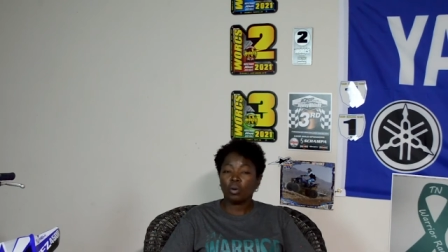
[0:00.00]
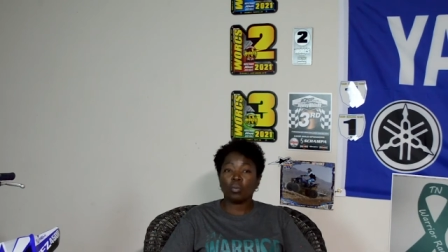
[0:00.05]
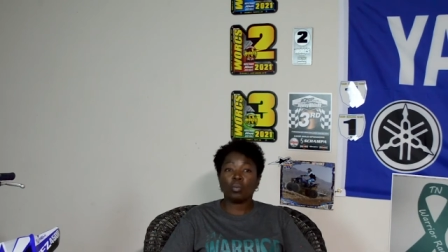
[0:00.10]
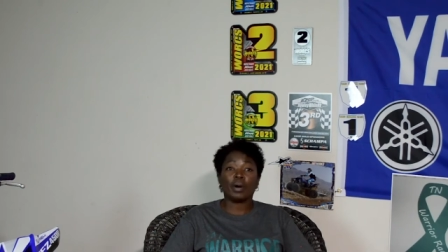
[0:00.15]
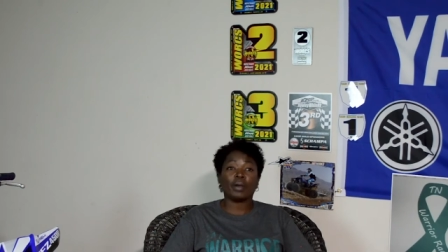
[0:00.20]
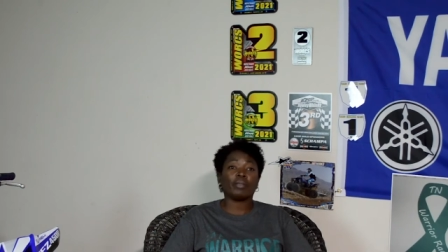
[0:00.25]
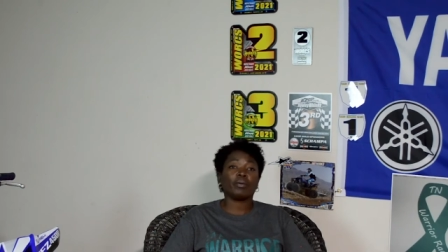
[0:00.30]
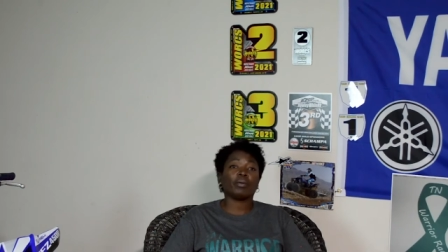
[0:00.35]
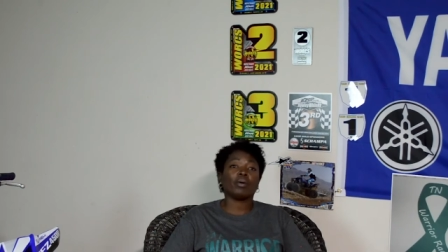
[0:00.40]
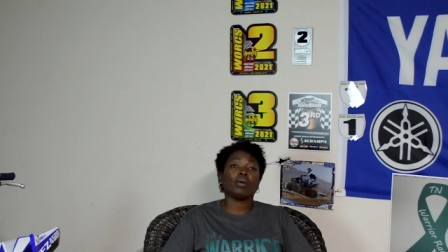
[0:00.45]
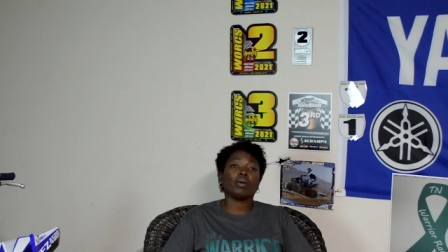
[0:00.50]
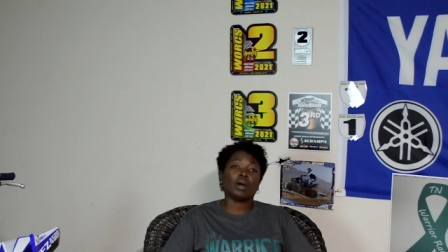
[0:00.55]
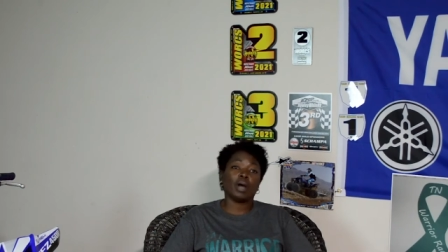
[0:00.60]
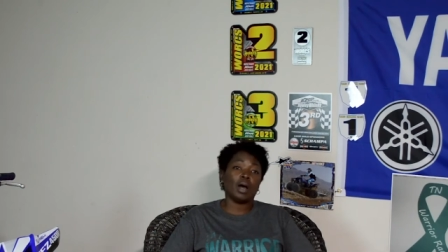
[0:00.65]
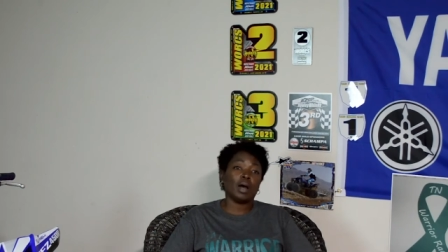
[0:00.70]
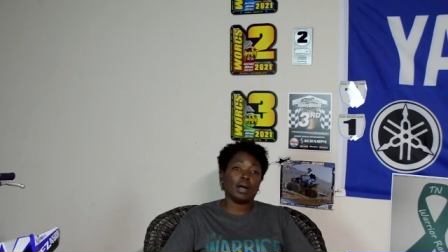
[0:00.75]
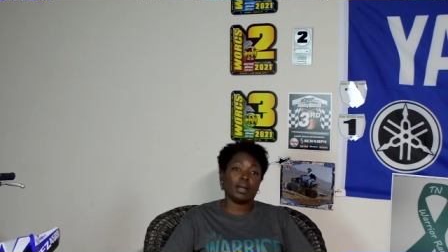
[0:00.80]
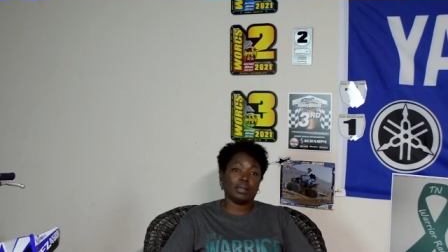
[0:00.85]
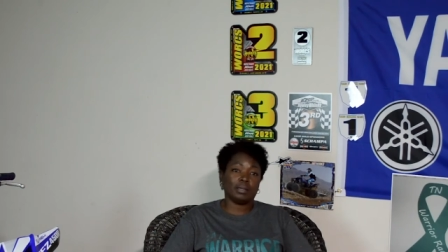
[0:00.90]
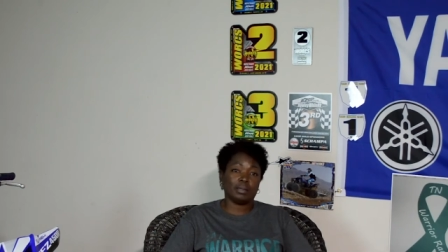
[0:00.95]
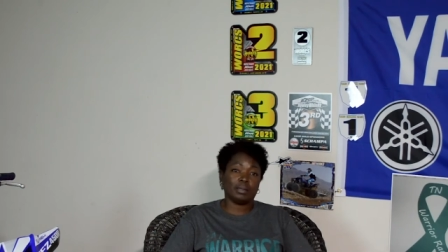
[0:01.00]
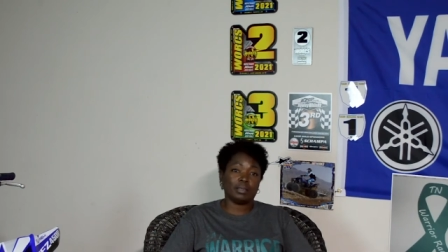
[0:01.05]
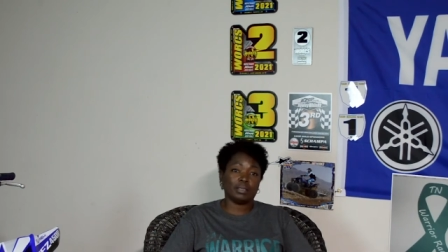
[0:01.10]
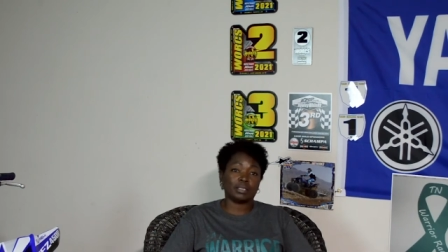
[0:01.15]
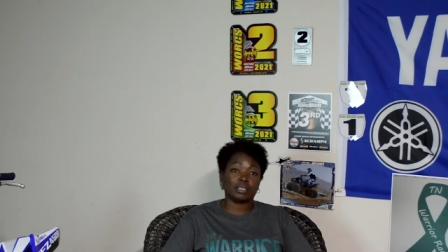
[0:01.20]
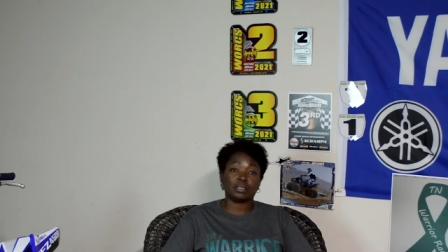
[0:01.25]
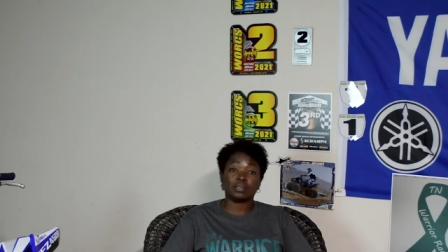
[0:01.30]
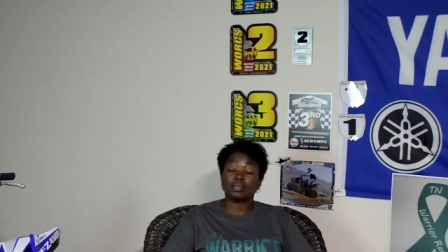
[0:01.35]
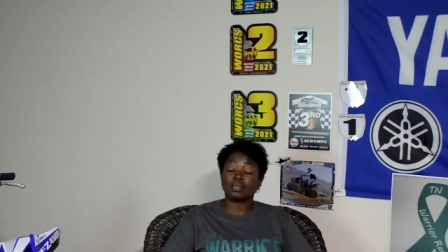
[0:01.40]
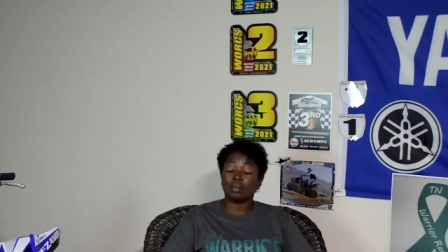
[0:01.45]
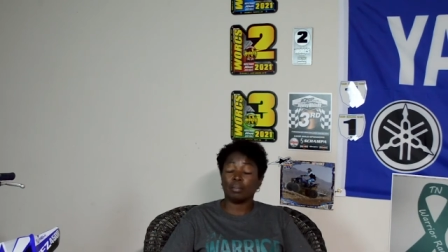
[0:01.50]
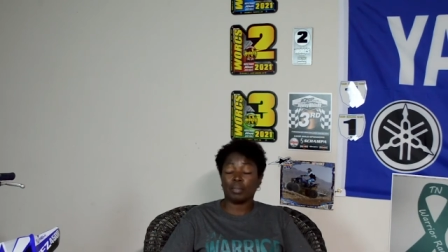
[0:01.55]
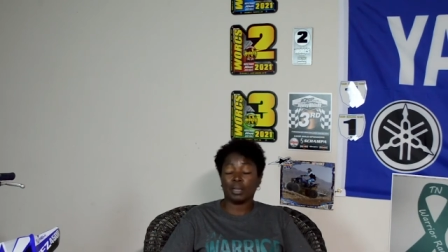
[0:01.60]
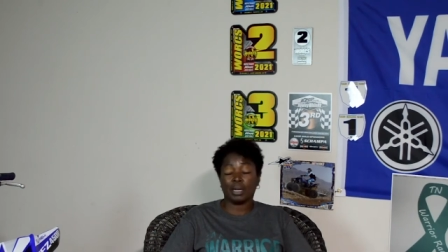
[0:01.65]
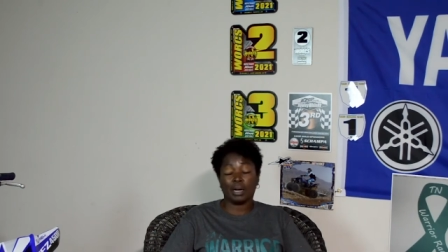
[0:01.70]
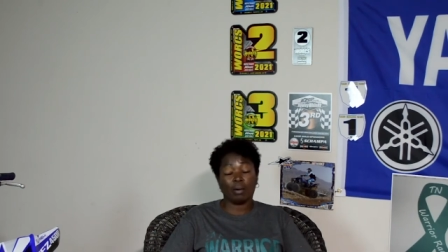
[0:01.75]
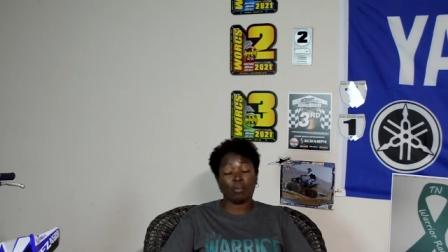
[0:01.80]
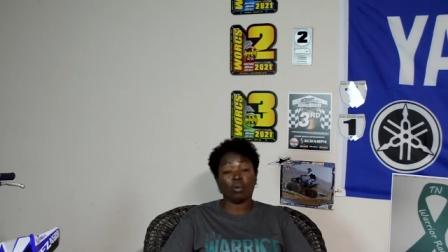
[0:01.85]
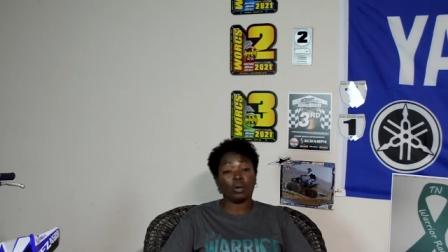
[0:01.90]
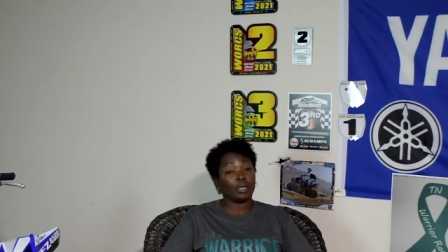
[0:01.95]
whether or not this is
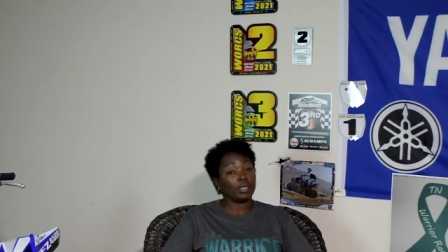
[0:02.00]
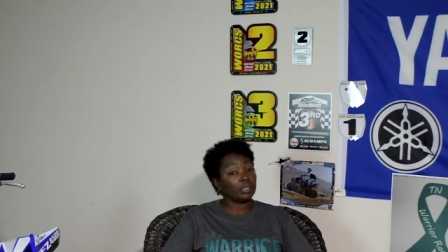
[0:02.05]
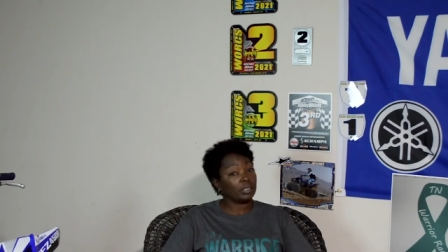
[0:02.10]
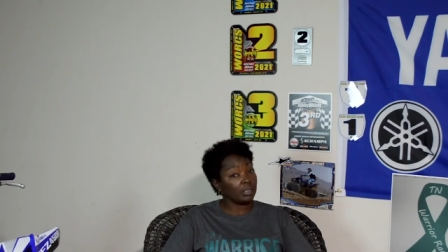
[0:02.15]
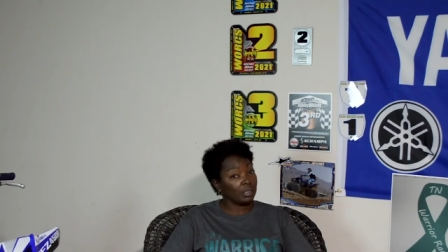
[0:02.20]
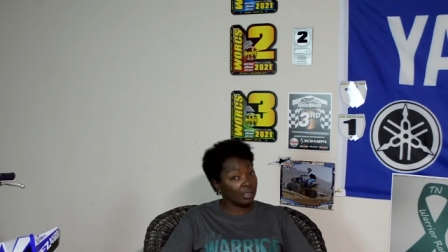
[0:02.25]
something I wanted